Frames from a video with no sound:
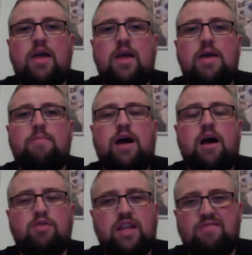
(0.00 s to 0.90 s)
I've
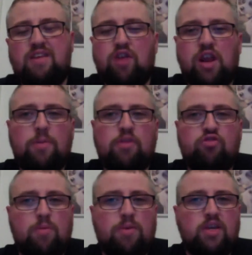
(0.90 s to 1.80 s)
got a
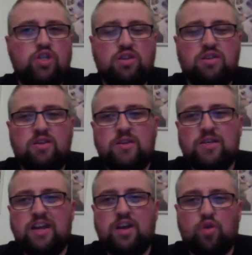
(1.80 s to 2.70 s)
little bit of trepidation
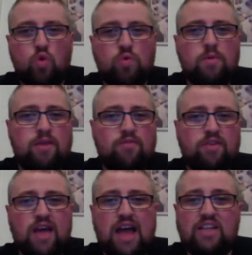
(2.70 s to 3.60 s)
kind of going with him
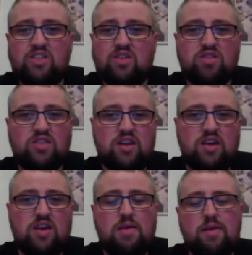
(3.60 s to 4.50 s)
after that Alex
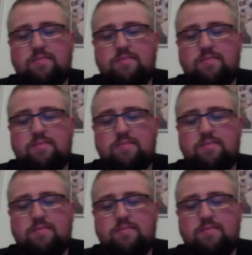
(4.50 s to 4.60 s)
Garcia